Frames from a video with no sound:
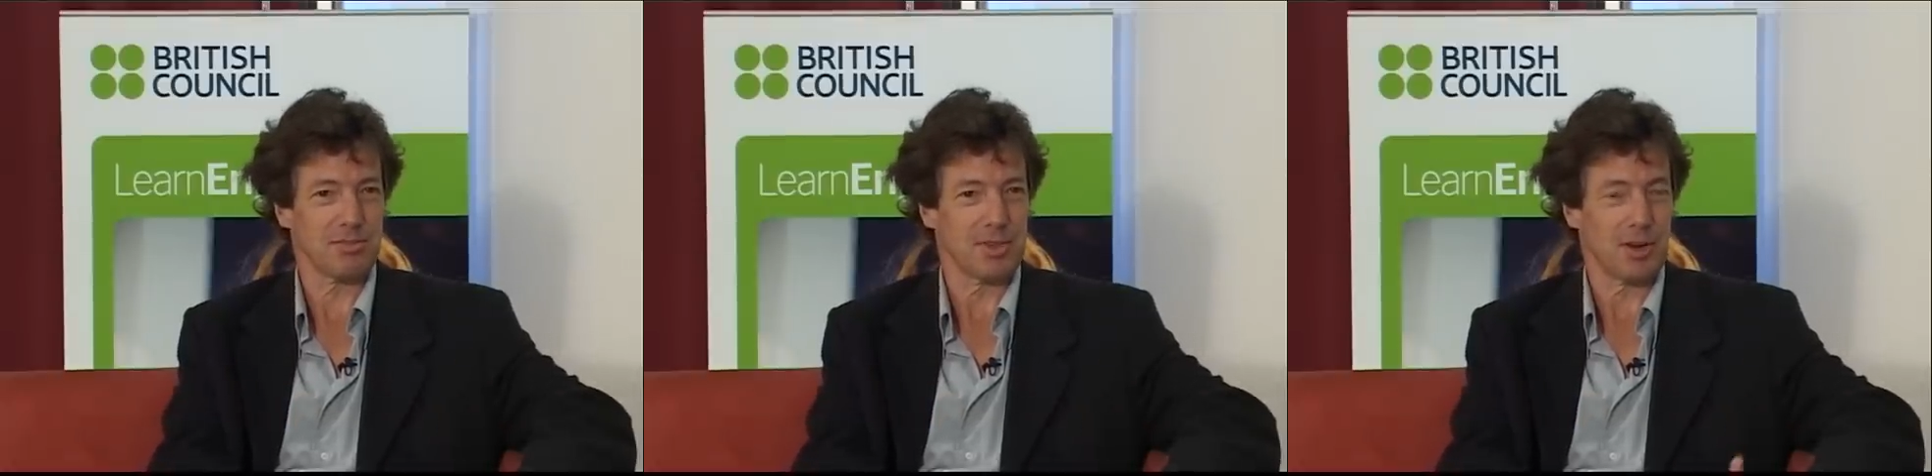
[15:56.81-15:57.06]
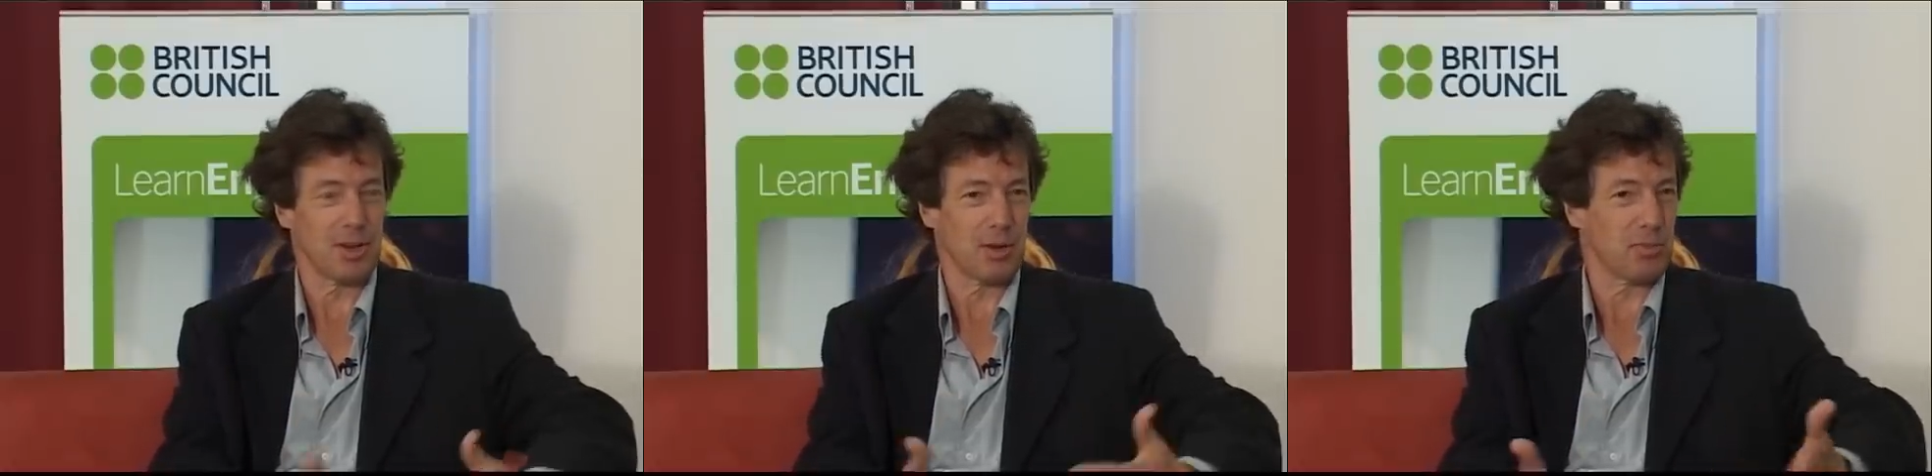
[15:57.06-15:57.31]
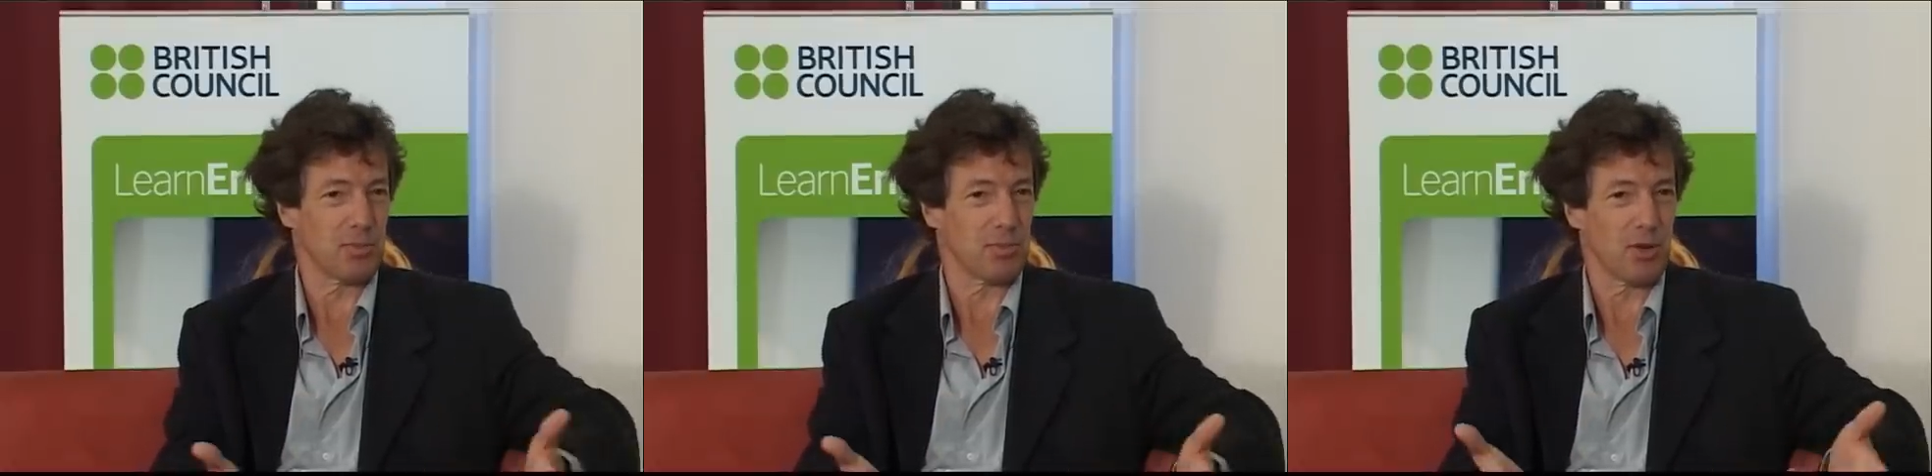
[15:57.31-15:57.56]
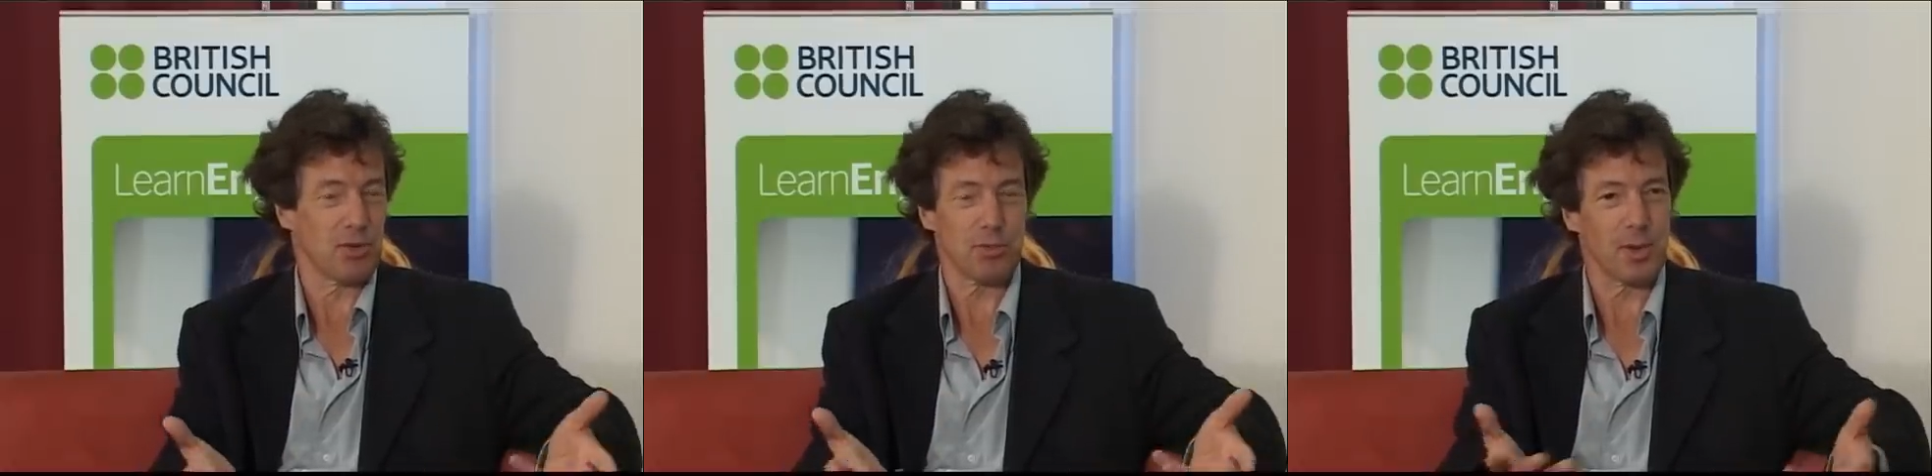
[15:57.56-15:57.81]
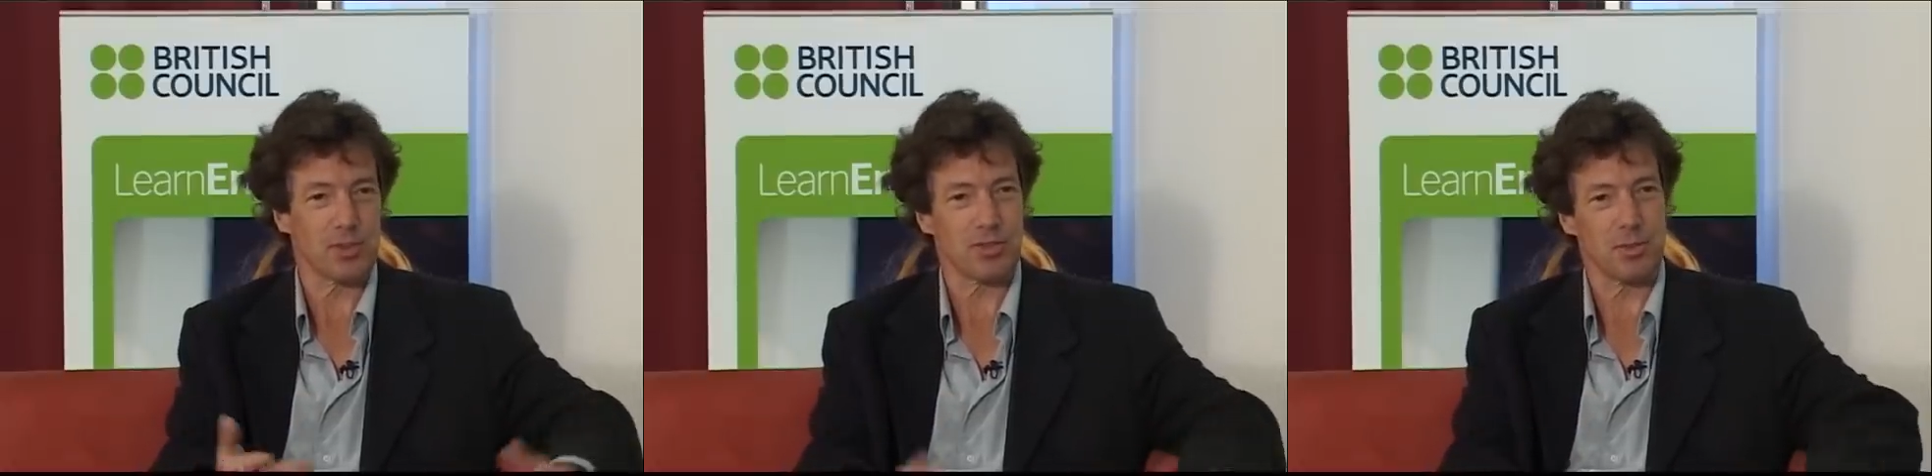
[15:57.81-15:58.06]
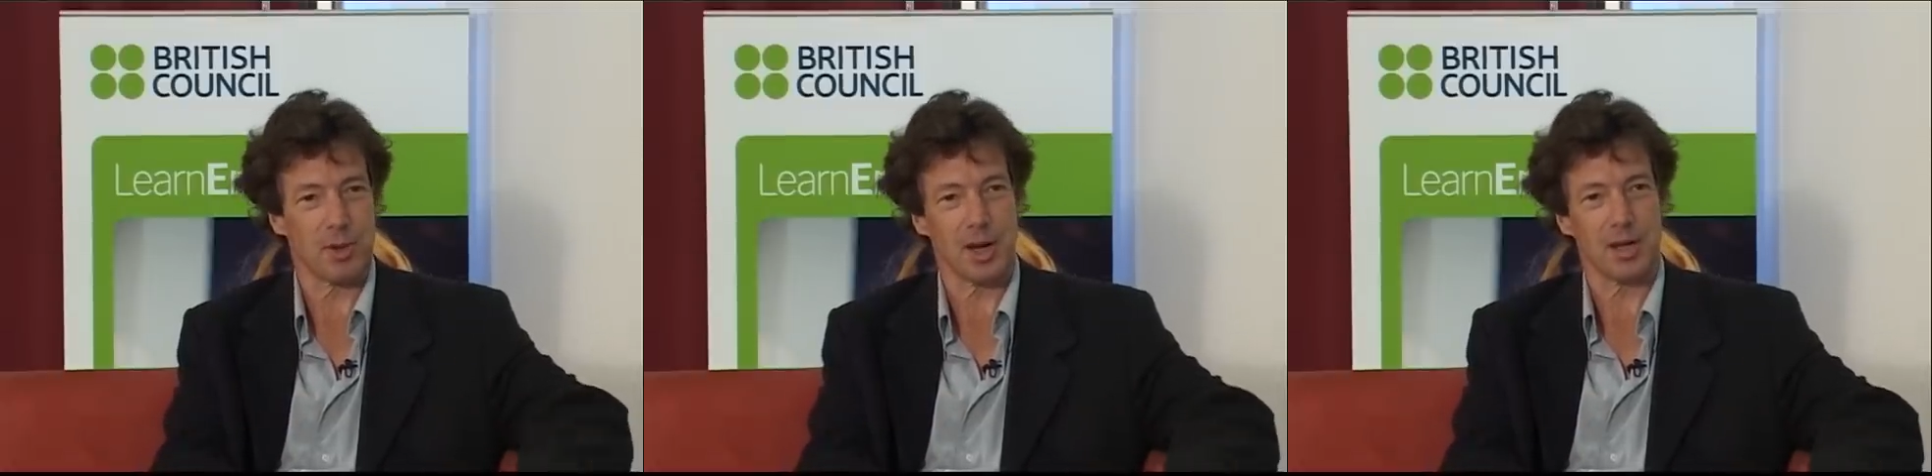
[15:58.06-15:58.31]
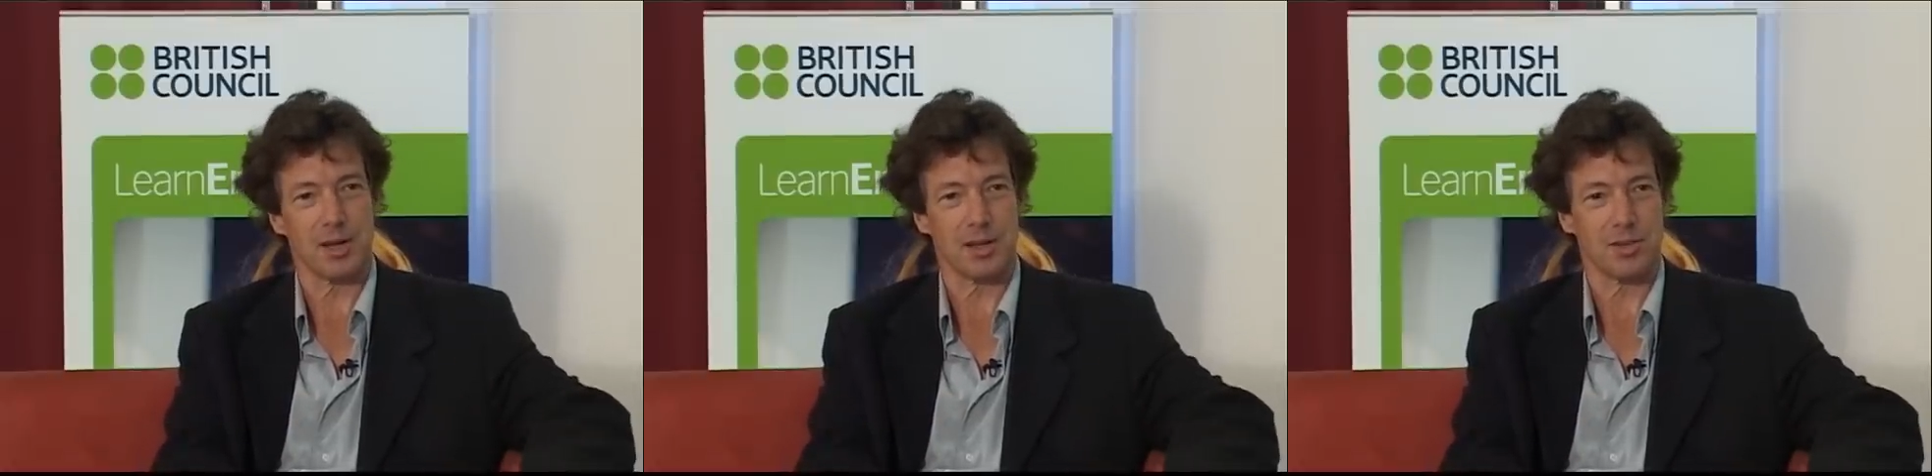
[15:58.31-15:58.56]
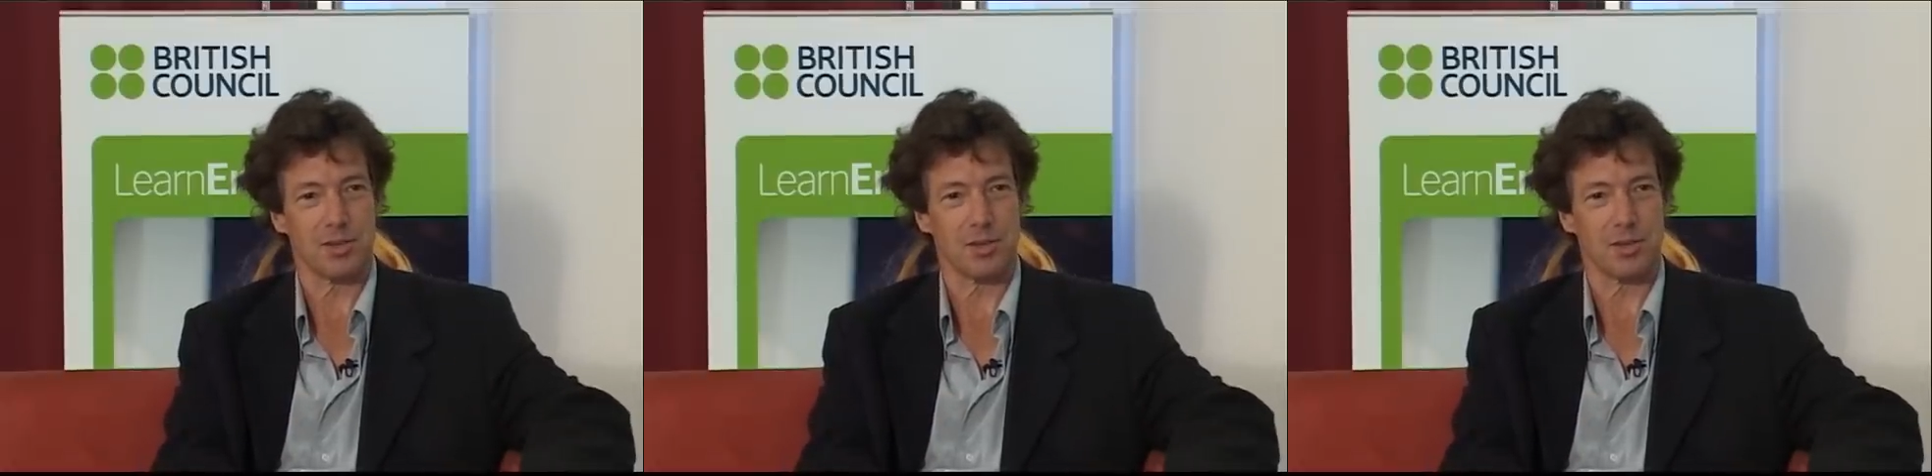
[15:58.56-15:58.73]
hearing their response to mine.